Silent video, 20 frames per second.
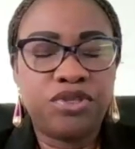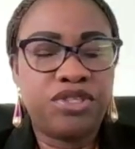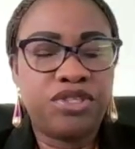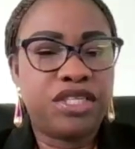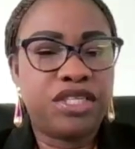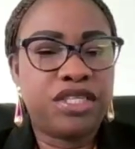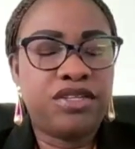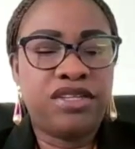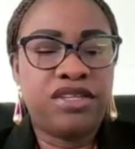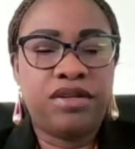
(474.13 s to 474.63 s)
You
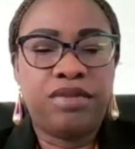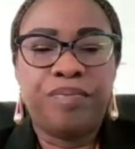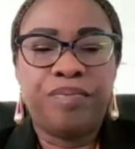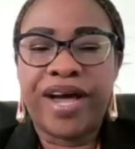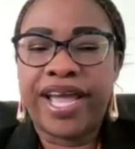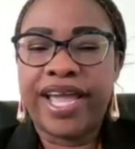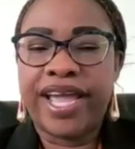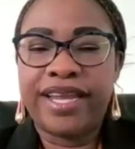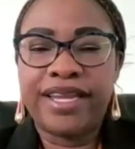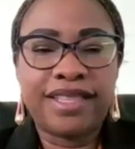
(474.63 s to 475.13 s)
didn't
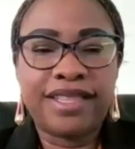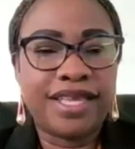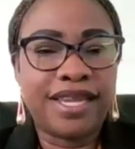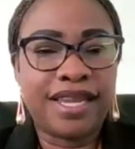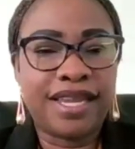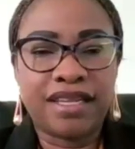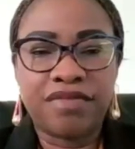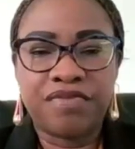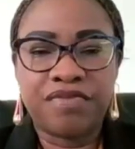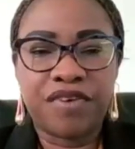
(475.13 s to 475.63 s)
buy
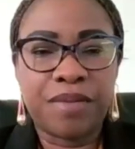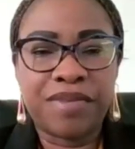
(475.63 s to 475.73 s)
anything at the